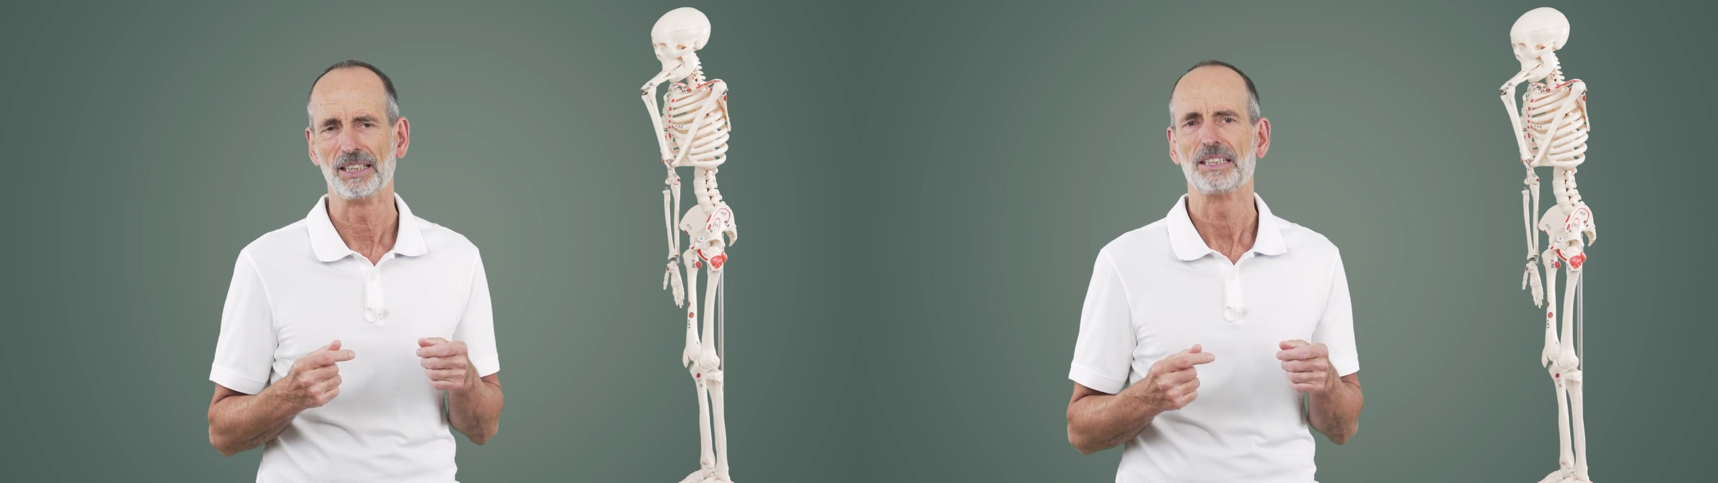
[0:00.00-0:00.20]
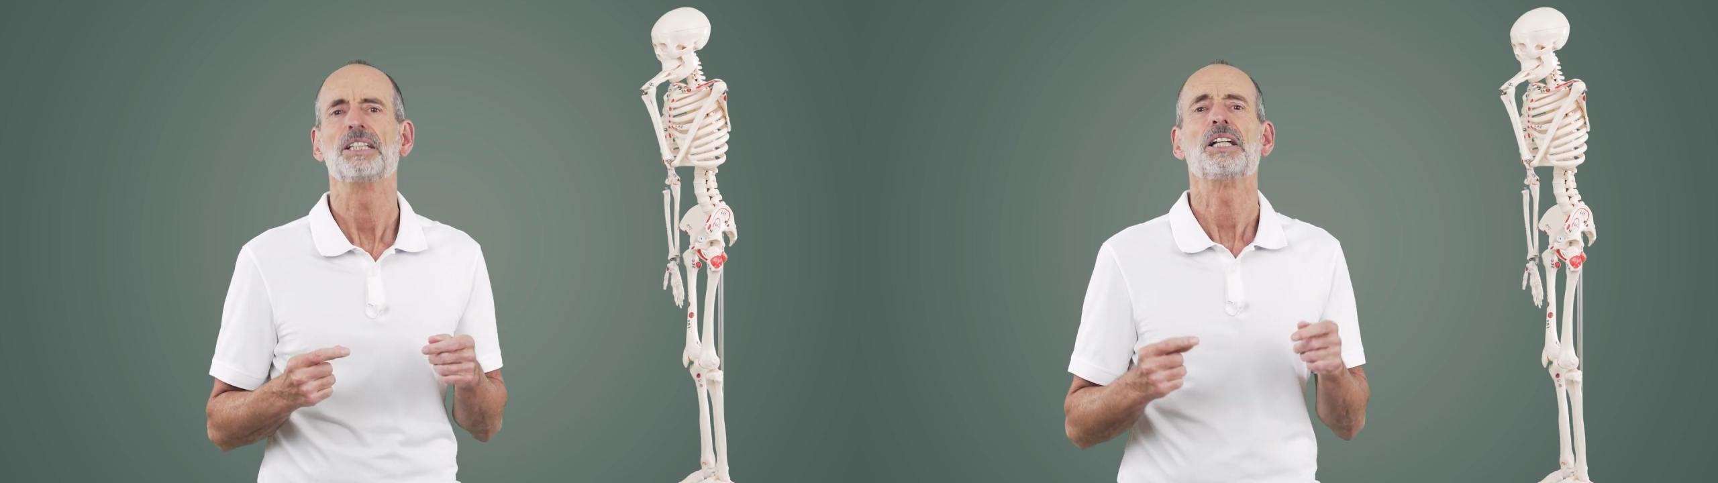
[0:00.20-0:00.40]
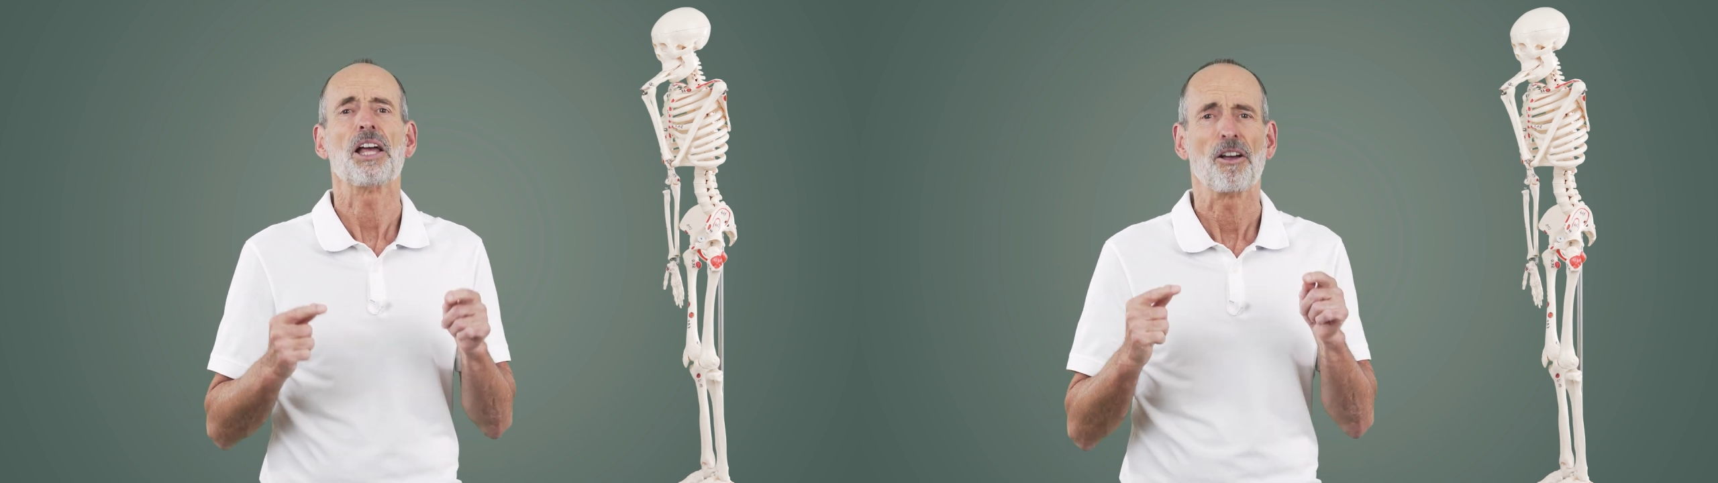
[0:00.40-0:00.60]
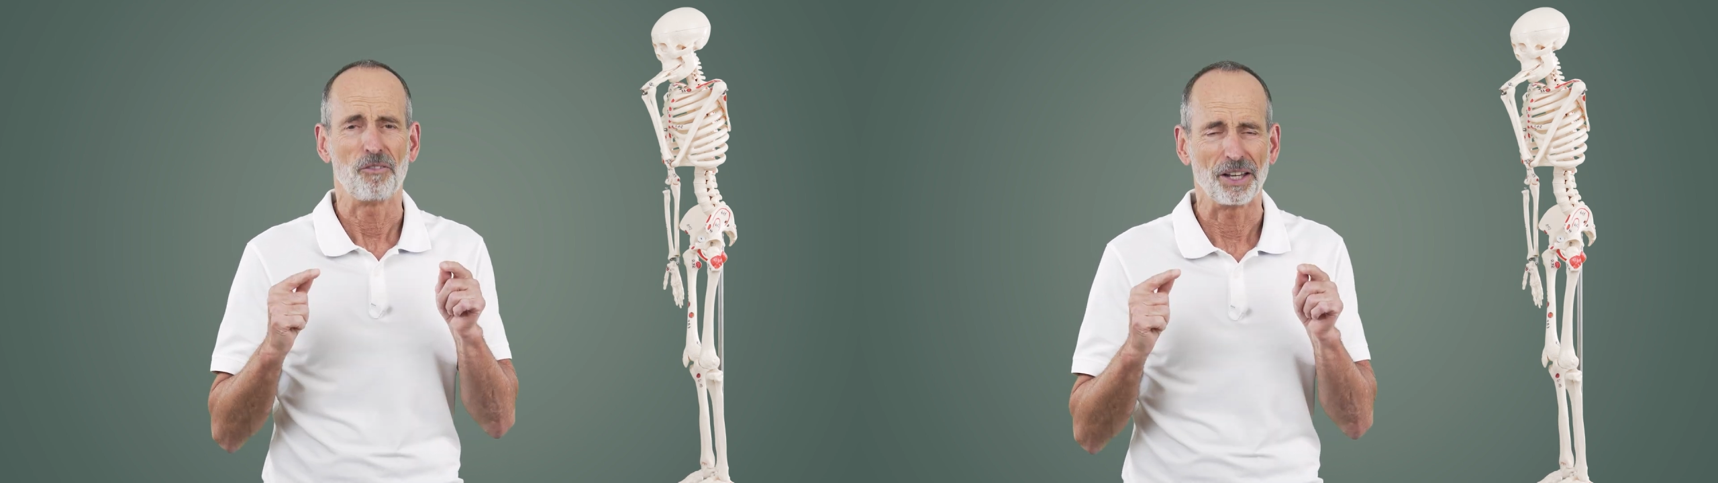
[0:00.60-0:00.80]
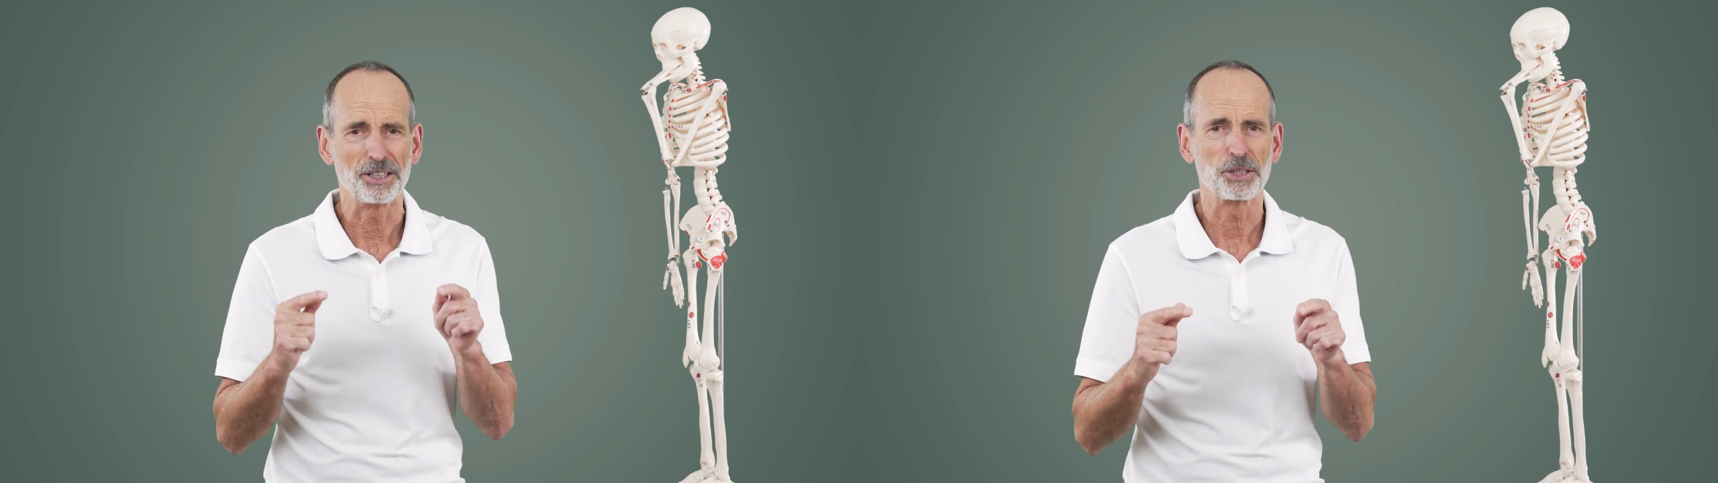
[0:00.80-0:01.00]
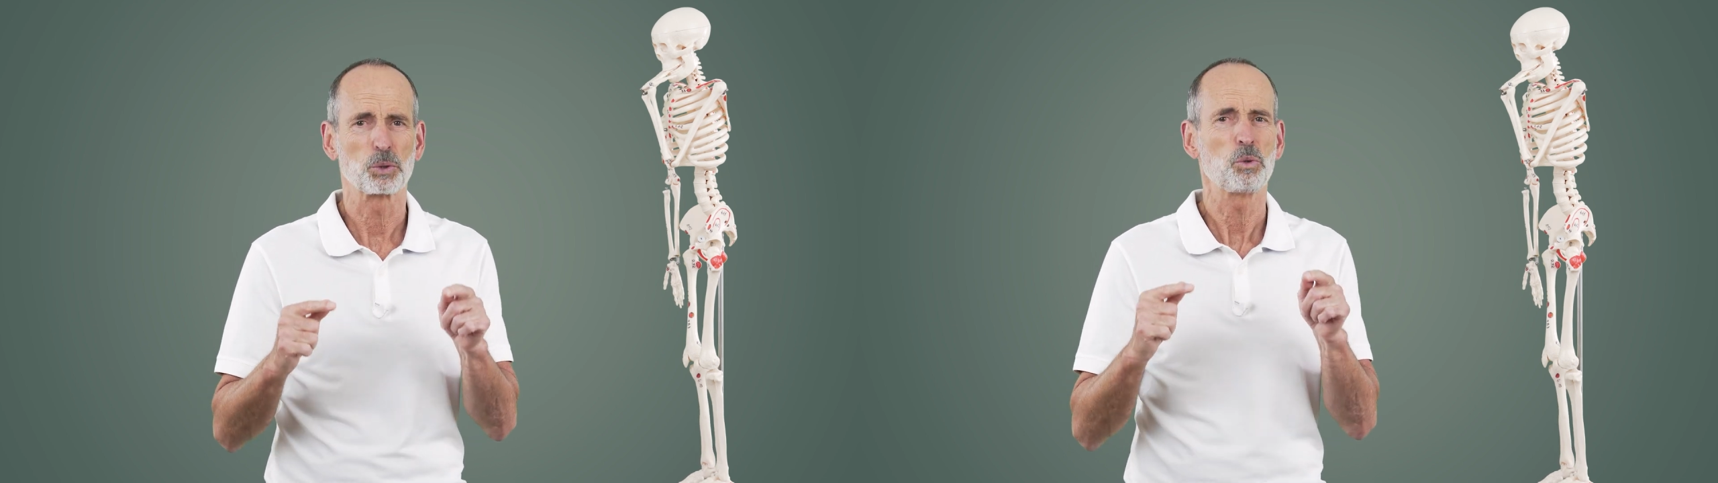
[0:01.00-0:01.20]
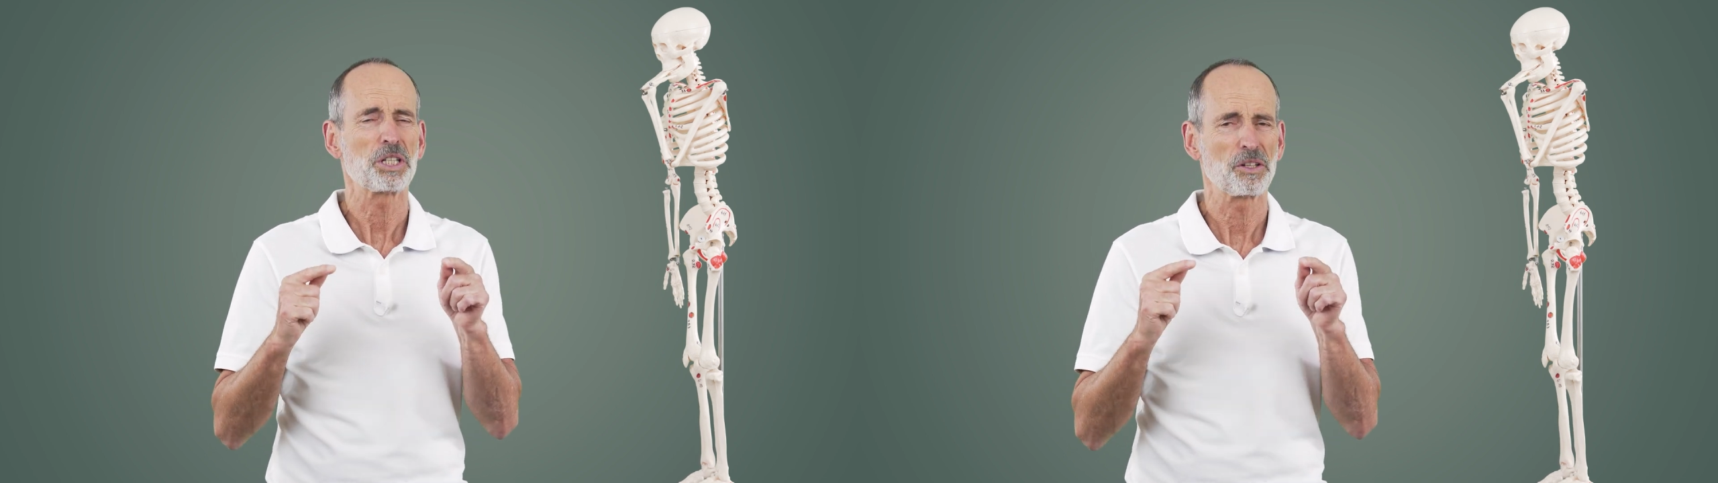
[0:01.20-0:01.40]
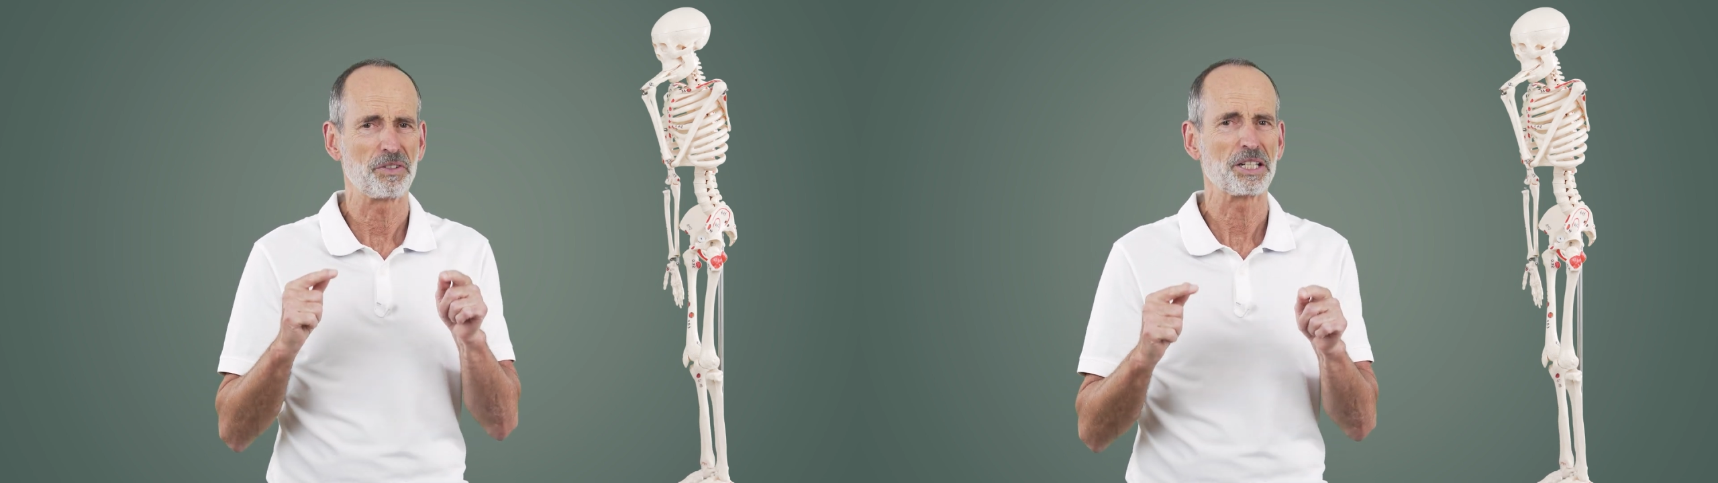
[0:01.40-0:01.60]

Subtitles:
level of flexibility